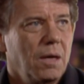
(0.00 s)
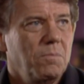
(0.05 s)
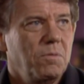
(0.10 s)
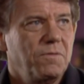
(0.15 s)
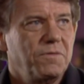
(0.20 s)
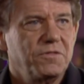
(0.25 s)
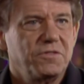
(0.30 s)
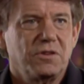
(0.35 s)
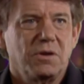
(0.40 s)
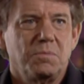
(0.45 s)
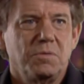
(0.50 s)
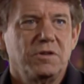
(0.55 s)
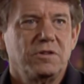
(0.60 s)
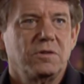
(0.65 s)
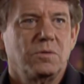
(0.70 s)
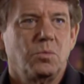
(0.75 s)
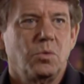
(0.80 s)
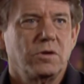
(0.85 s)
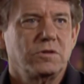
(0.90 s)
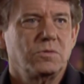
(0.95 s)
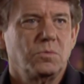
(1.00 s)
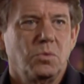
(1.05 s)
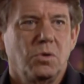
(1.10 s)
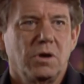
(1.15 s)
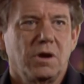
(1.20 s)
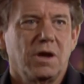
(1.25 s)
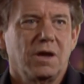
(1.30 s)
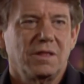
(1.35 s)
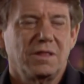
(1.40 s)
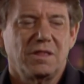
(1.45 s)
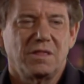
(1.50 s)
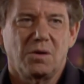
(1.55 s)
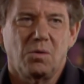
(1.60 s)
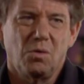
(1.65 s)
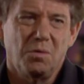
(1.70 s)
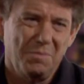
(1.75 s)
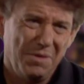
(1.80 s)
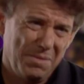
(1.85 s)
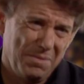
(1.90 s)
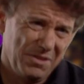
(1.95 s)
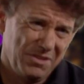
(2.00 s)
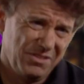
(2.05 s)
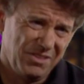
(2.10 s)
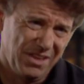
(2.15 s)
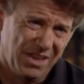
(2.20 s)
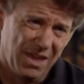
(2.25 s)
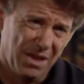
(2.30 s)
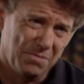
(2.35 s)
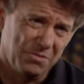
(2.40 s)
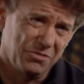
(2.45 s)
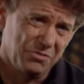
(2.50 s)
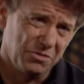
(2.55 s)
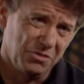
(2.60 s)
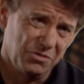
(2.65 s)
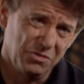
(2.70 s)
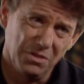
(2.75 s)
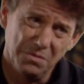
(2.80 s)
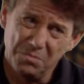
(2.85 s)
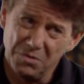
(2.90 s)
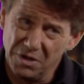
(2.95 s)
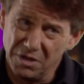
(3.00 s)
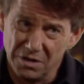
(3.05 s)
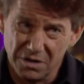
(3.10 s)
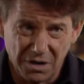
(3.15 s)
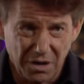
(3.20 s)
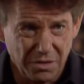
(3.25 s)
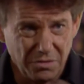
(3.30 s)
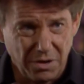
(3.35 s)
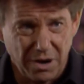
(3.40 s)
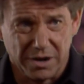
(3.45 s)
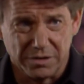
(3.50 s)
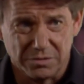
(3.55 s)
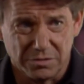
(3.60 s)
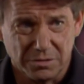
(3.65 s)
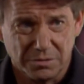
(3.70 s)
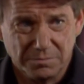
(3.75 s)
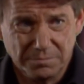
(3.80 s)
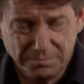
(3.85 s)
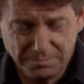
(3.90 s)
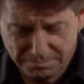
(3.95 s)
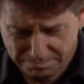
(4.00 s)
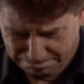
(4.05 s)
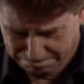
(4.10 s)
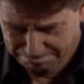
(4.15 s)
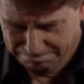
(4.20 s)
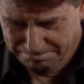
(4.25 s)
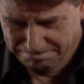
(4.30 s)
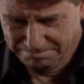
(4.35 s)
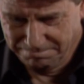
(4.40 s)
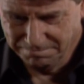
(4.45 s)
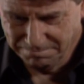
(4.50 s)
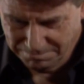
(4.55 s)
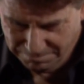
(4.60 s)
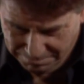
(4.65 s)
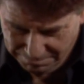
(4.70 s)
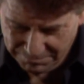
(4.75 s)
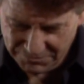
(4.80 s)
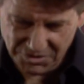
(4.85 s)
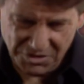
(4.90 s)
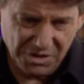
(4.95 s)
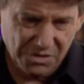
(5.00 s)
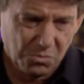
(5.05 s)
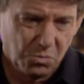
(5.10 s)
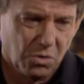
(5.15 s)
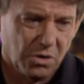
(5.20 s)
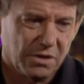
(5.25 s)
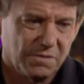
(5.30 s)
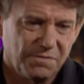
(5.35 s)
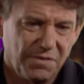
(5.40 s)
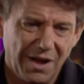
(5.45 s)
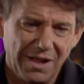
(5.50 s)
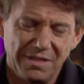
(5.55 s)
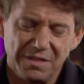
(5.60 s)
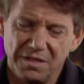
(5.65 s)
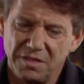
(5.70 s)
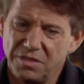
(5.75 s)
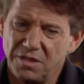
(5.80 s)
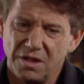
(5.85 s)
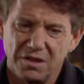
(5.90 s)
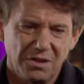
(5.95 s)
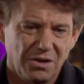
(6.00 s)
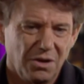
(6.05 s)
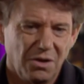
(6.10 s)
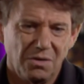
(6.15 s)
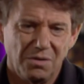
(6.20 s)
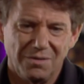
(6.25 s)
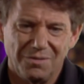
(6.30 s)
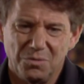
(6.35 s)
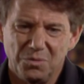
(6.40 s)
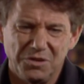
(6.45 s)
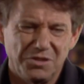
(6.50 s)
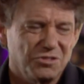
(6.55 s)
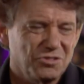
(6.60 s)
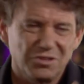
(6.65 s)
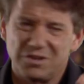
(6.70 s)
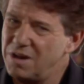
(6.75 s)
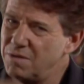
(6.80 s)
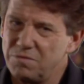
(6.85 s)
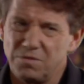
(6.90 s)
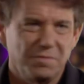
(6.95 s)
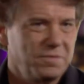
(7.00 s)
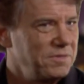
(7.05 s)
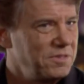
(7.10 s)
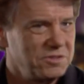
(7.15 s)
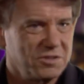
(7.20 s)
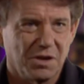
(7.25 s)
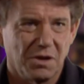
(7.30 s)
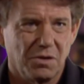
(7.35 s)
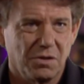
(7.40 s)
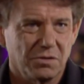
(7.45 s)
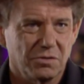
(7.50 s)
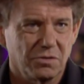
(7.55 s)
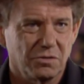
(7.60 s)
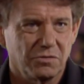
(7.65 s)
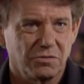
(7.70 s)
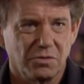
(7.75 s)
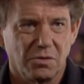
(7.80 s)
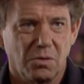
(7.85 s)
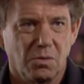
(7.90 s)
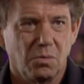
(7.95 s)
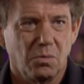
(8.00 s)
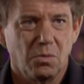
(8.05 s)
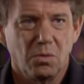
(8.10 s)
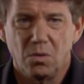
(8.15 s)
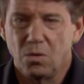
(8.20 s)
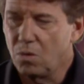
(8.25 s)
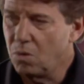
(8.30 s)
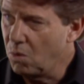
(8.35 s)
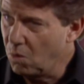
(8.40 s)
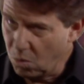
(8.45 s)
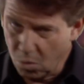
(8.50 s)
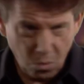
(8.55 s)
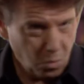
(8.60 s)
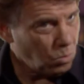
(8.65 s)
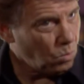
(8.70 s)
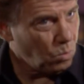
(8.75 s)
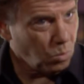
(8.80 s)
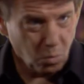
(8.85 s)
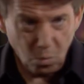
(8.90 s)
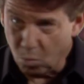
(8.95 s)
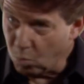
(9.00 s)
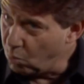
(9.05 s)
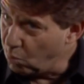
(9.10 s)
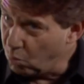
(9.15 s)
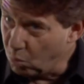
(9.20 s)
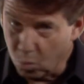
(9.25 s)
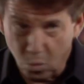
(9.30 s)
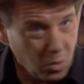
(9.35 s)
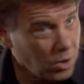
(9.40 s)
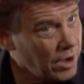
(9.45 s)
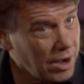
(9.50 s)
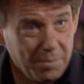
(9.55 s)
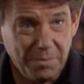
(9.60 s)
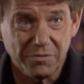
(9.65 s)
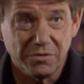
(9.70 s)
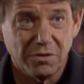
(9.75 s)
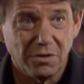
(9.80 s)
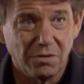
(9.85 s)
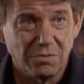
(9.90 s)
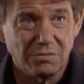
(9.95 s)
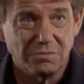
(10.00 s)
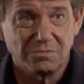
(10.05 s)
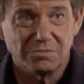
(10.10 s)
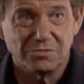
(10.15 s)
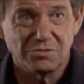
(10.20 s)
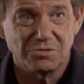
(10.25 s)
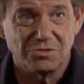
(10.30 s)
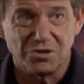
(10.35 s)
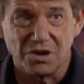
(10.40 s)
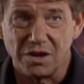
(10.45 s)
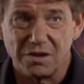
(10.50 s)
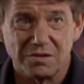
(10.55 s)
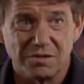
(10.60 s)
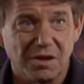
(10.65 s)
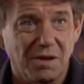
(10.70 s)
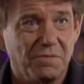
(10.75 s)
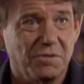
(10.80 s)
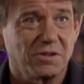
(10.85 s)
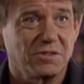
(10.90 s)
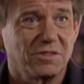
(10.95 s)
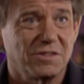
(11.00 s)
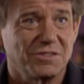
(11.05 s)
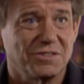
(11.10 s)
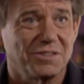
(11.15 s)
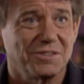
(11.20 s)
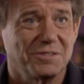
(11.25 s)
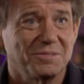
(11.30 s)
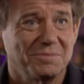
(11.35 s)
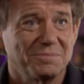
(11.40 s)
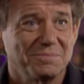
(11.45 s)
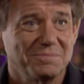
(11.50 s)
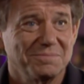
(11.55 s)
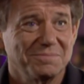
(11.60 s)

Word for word: But for some reason it wasn't working, and they thought, well, maybe it's the chemistry. So they bring in another actor. Didn't work. Finally, they thought, you know, we just don't have room for this character. So one episode, Chuck never existed.